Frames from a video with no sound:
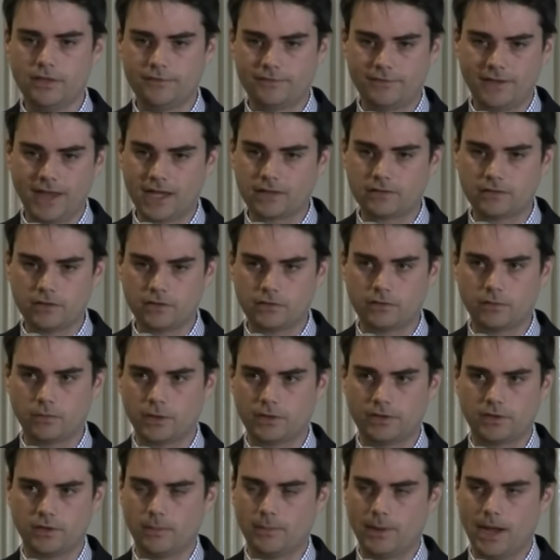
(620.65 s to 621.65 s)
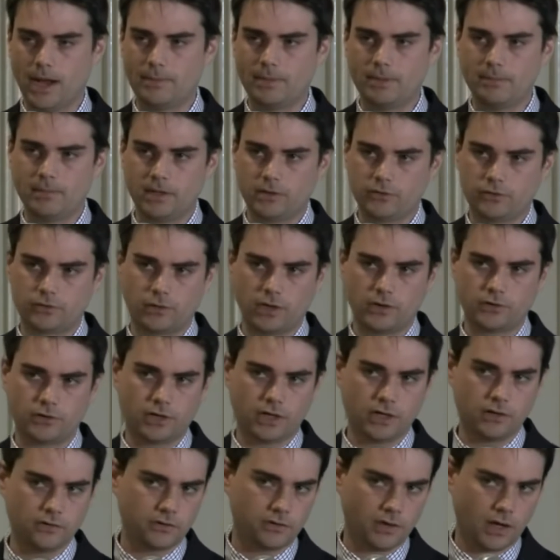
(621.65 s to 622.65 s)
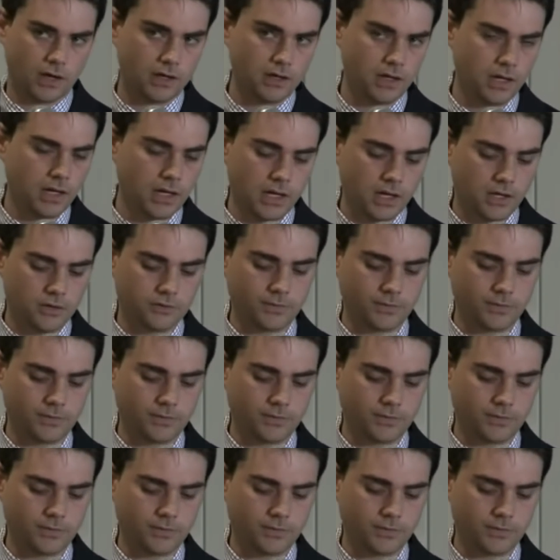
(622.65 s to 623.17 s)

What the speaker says: The fact is that what the Obama administration has done